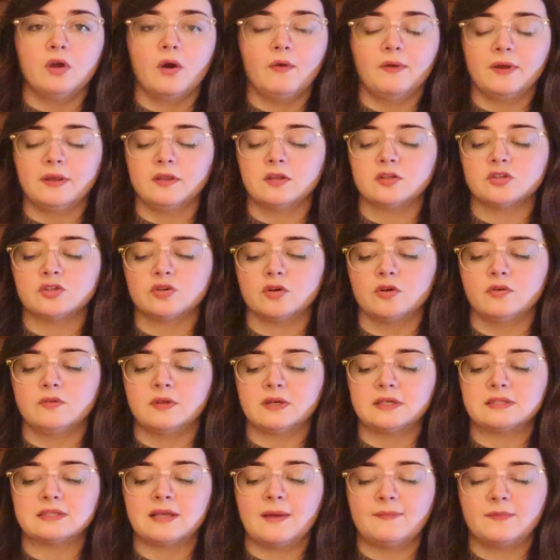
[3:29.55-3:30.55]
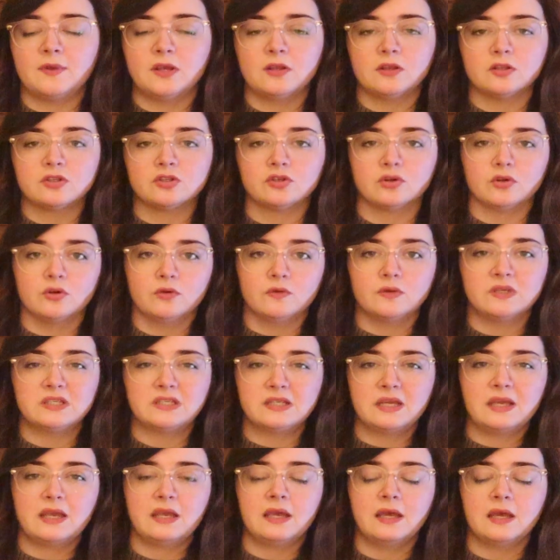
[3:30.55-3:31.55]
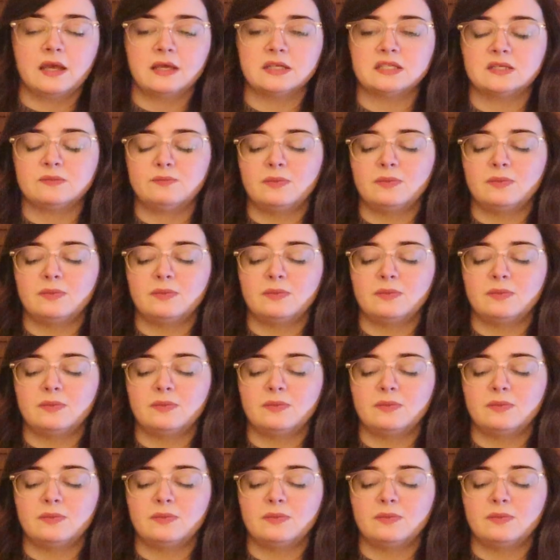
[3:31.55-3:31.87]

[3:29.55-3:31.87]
knowing the truth, accepting the truth, seeing it,